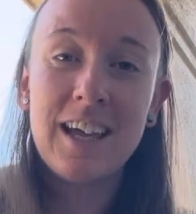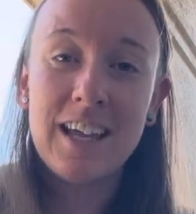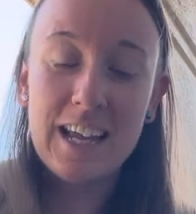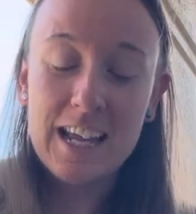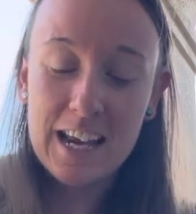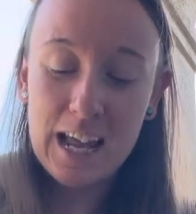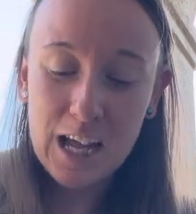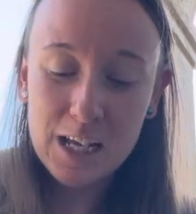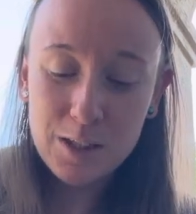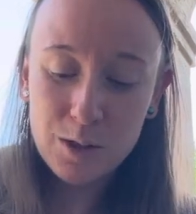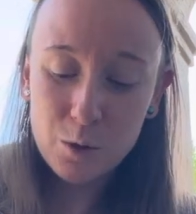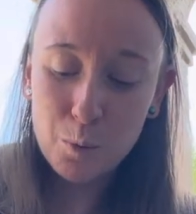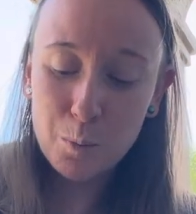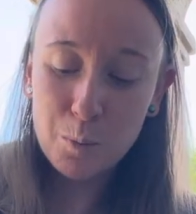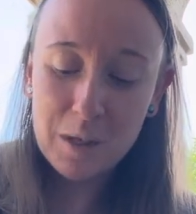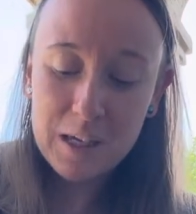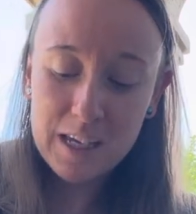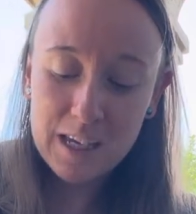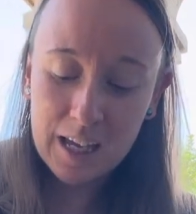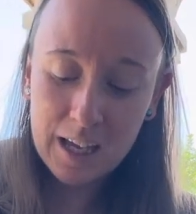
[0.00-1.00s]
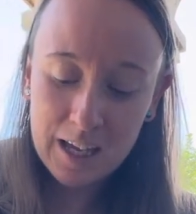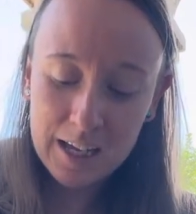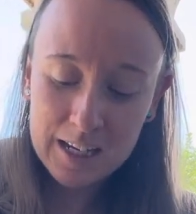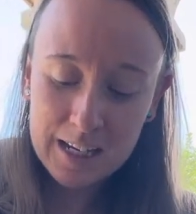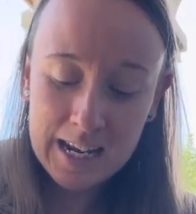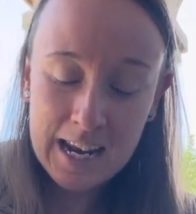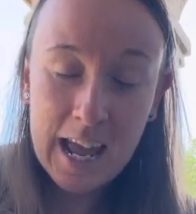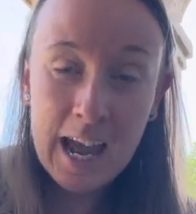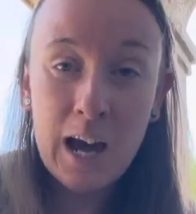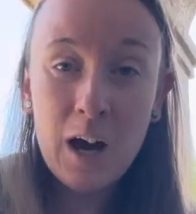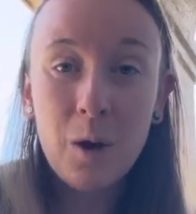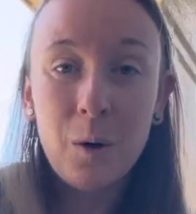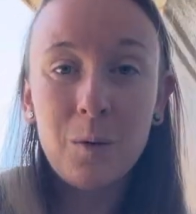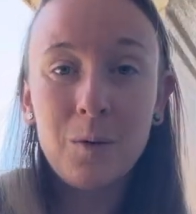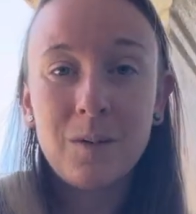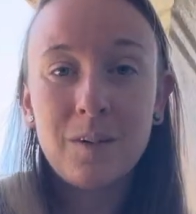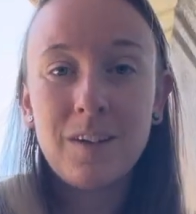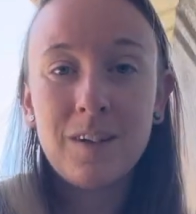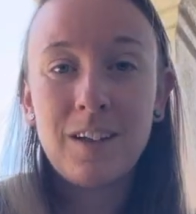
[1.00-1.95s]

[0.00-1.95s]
It has to be now